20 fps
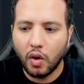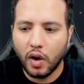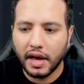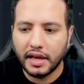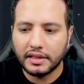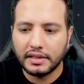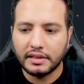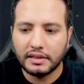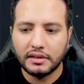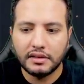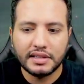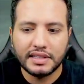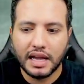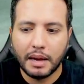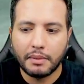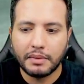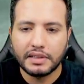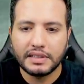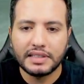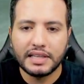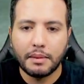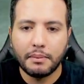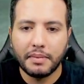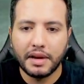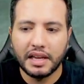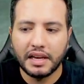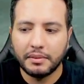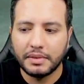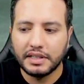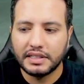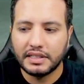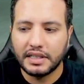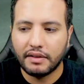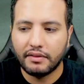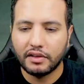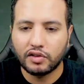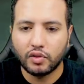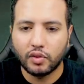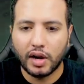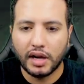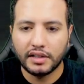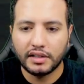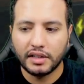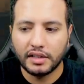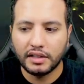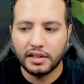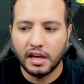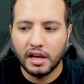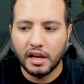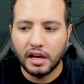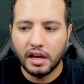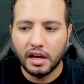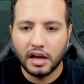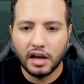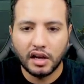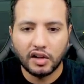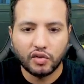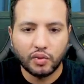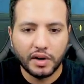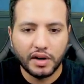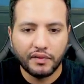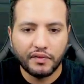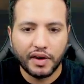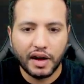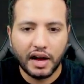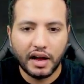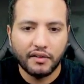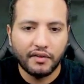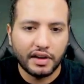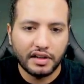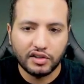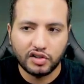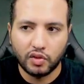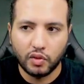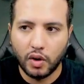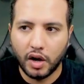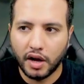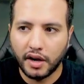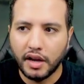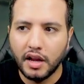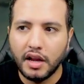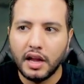and summon some enemies level 225 and so on.